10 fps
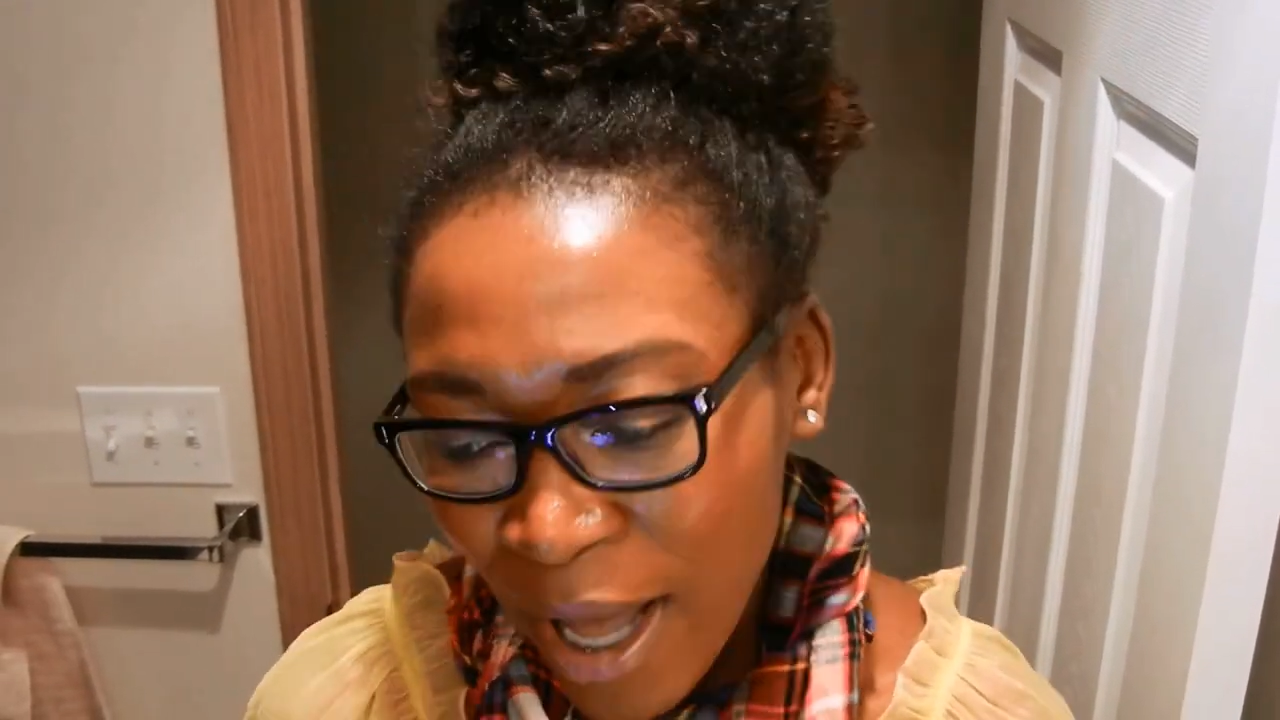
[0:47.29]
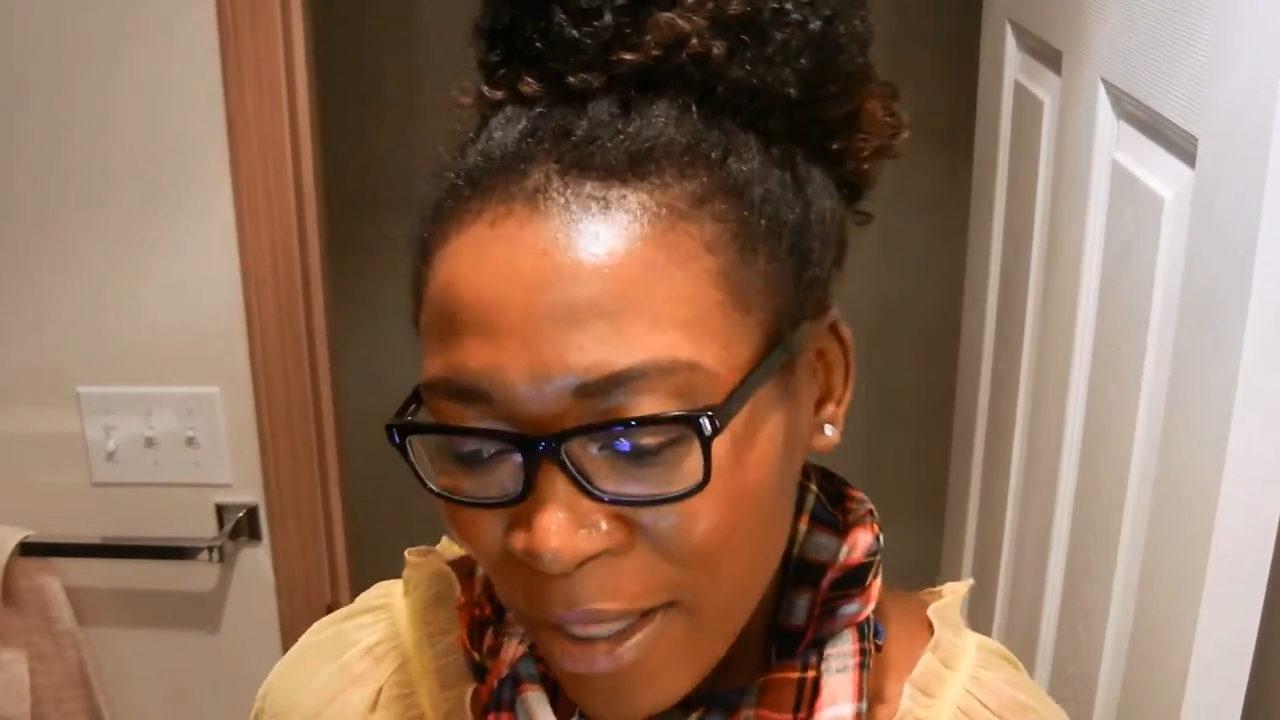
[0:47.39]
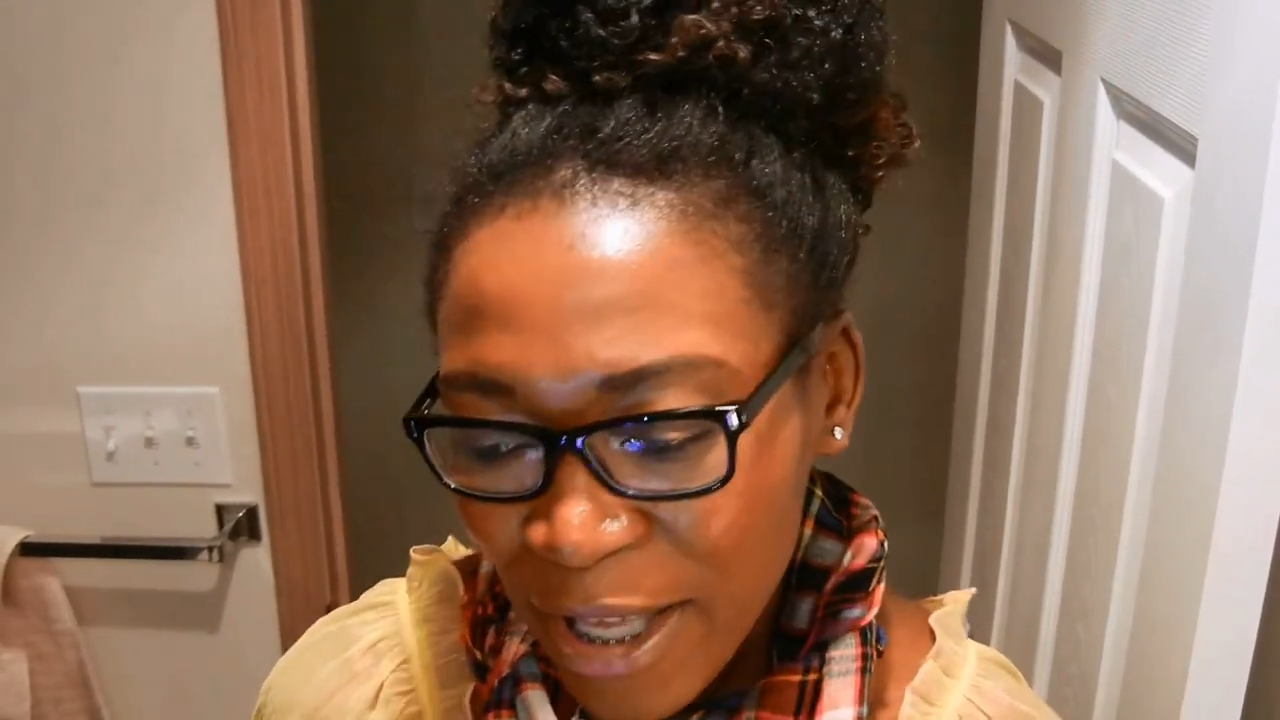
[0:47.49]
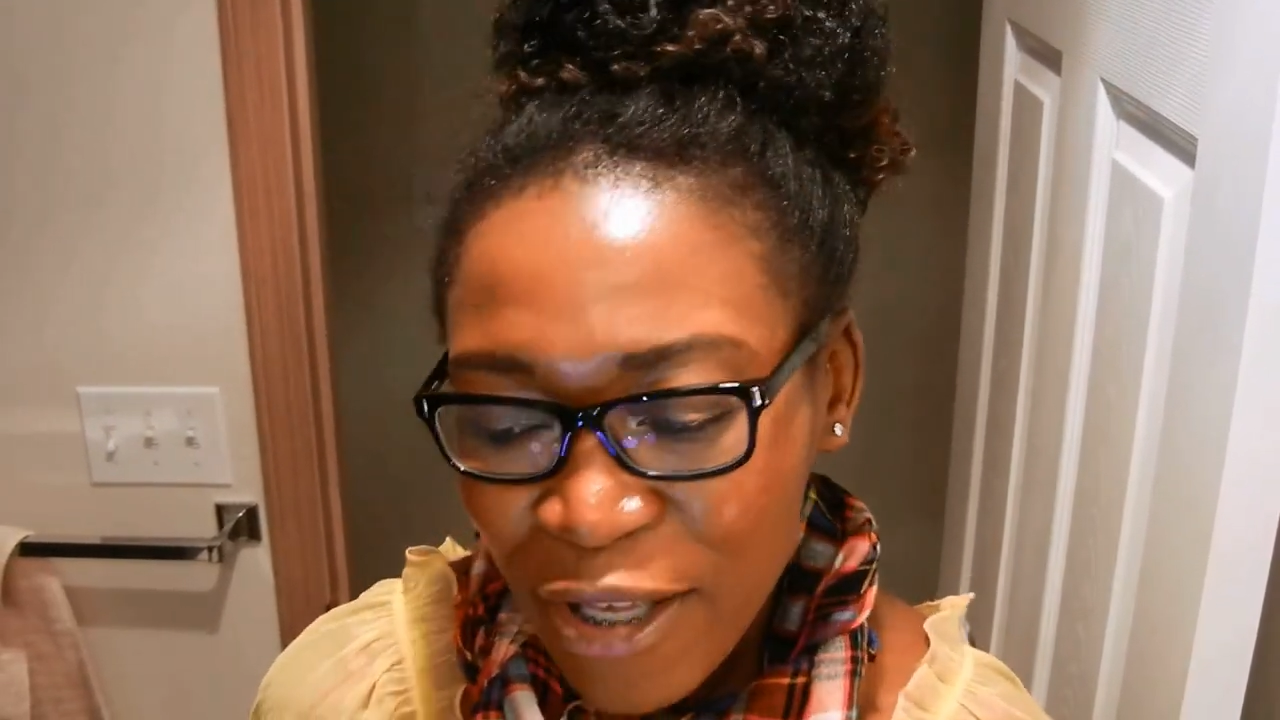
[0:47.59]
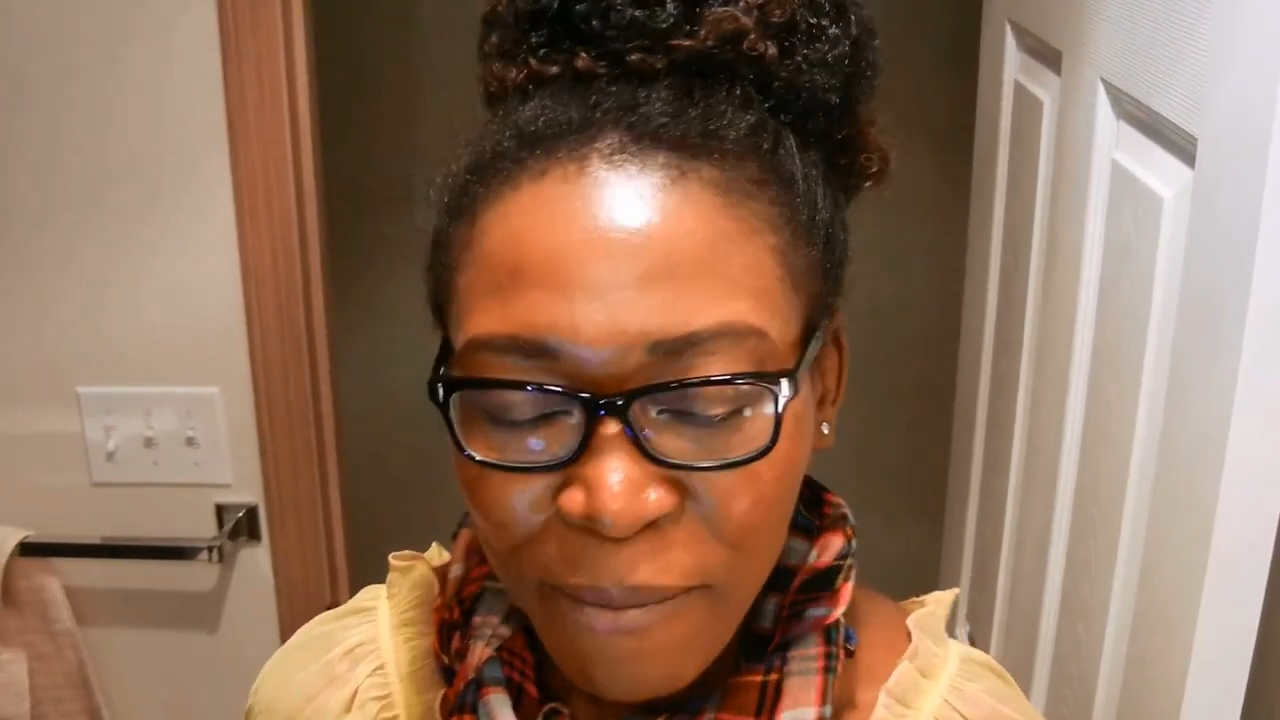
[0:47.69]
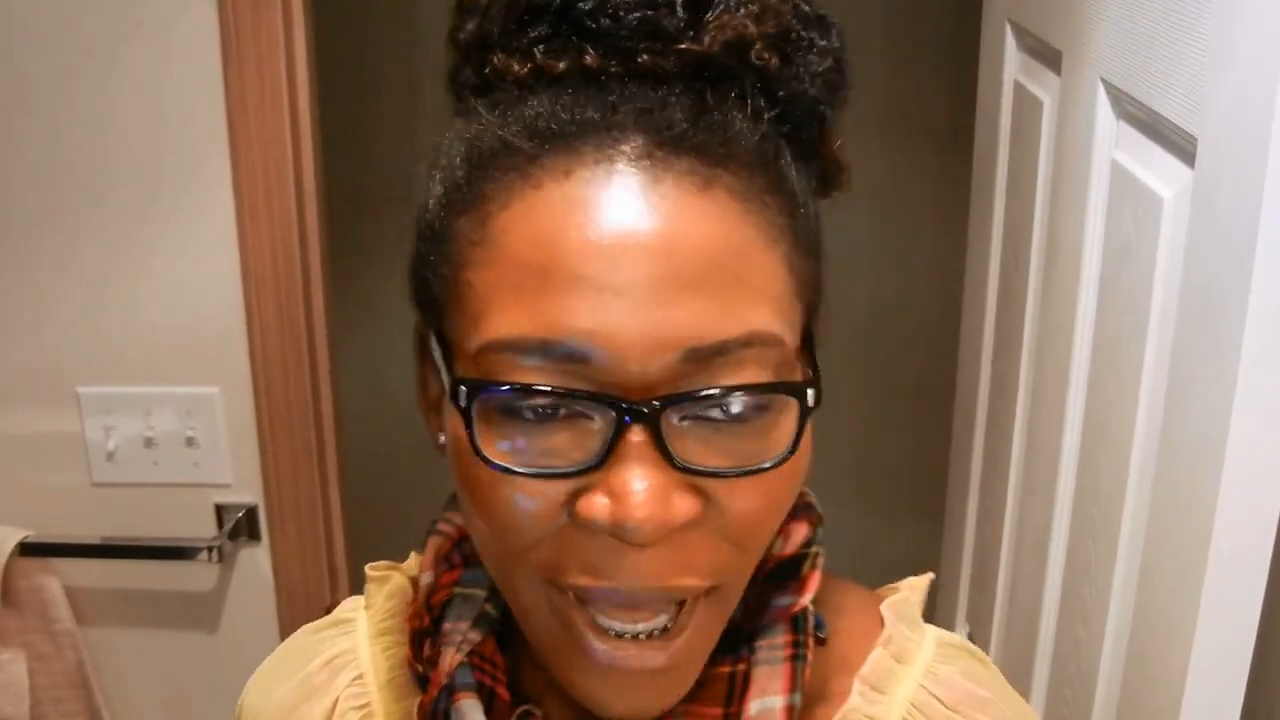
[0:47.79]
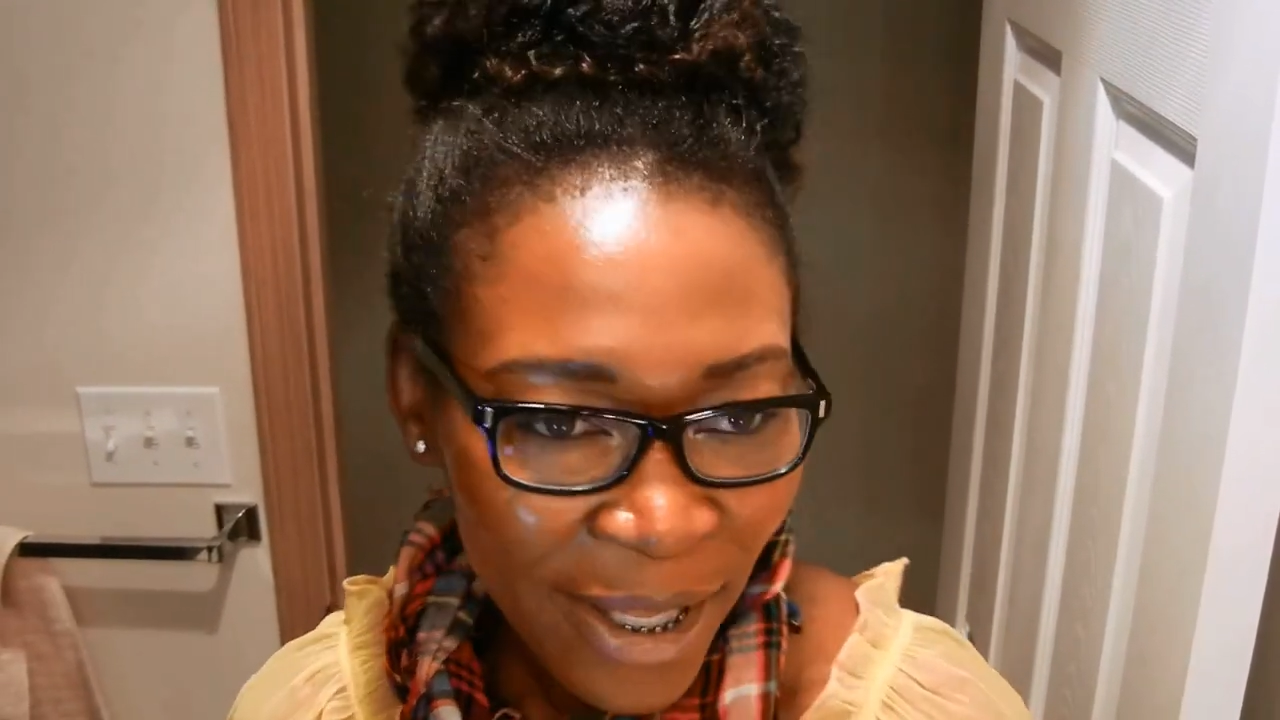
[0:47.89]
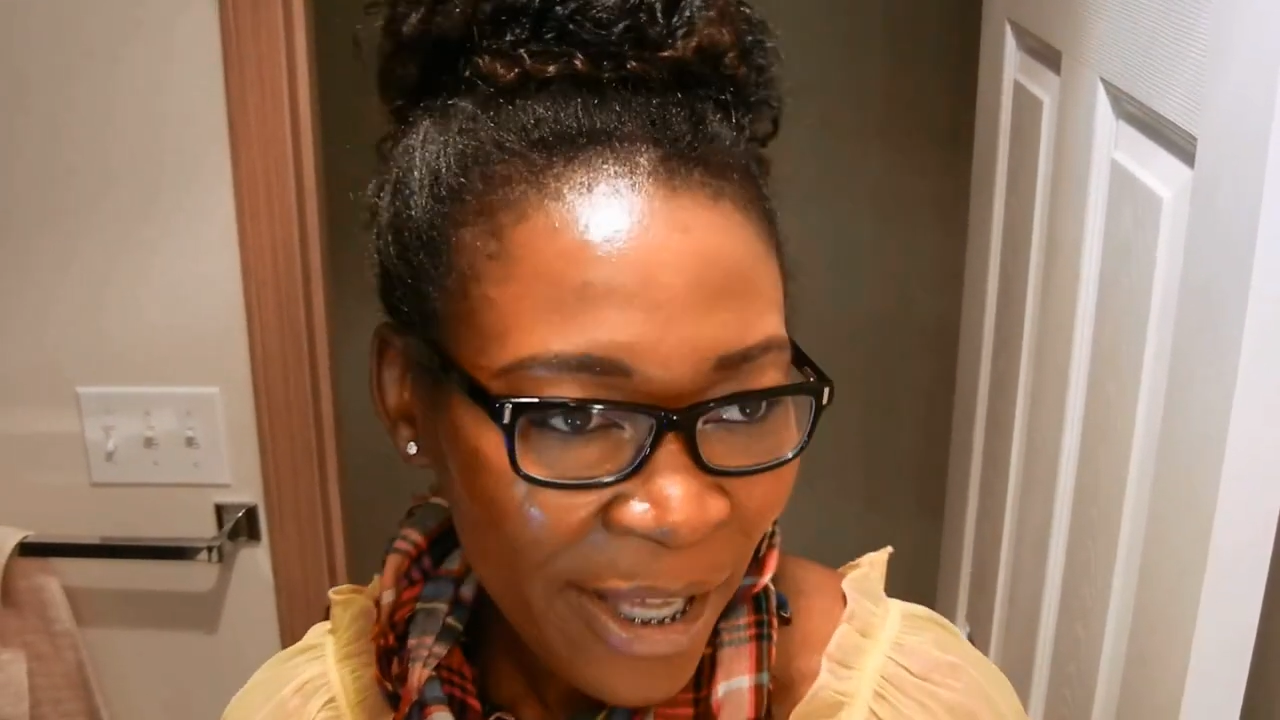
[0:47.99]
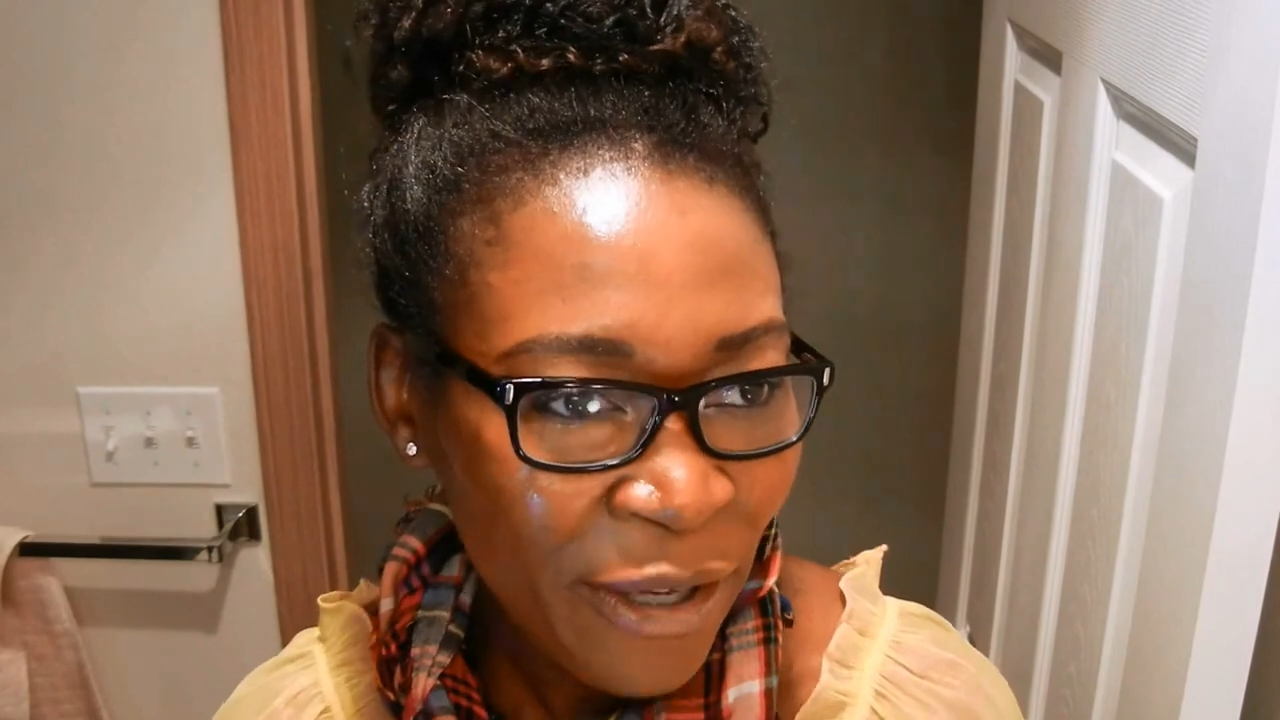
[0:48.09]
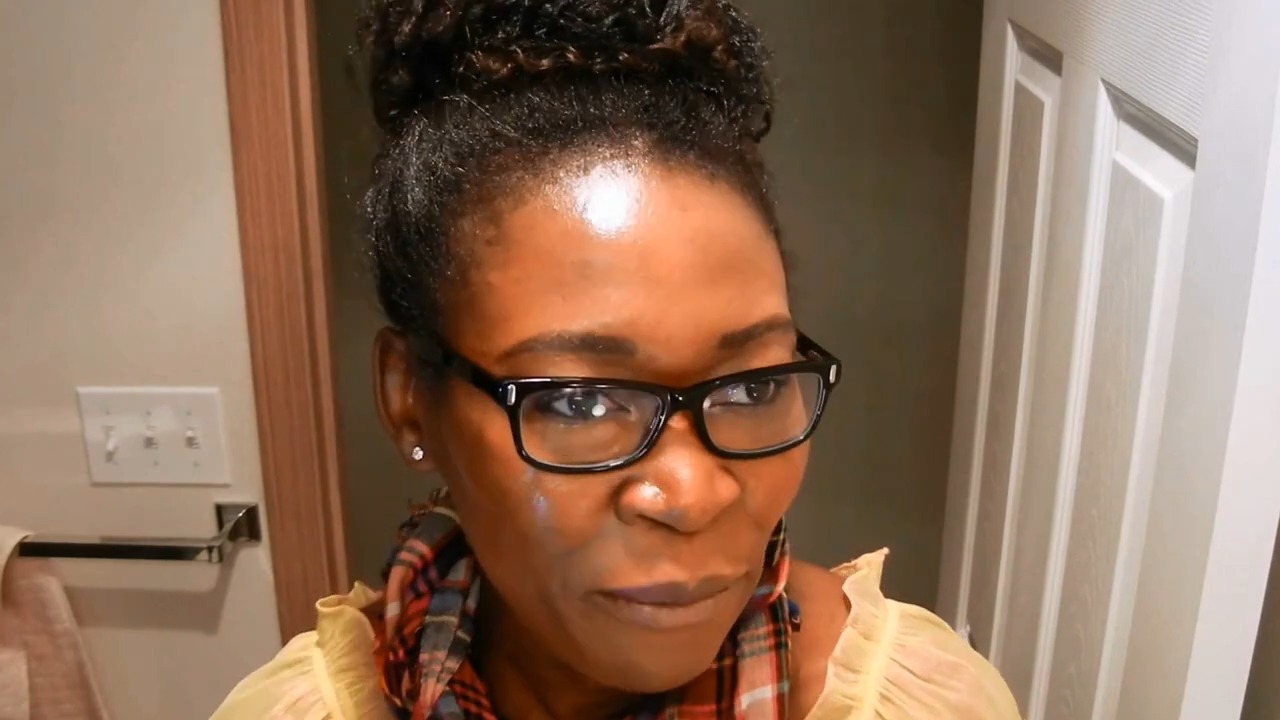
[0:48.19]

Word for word: I think you might get